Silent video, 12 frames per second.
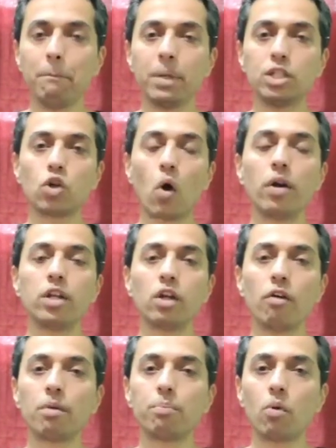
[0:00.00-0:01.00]

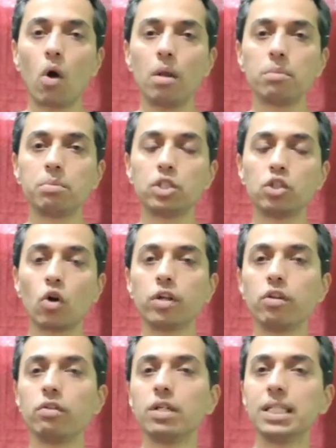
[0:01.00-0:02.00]
Majority of the problems,
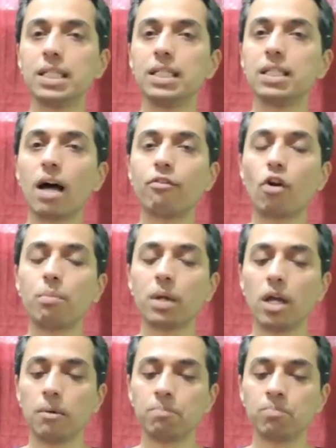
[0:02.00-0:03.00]
majority of the diseases are
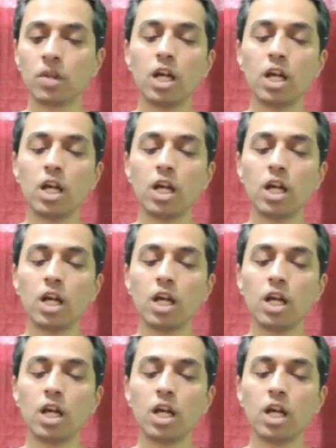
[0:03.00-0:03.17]
from here.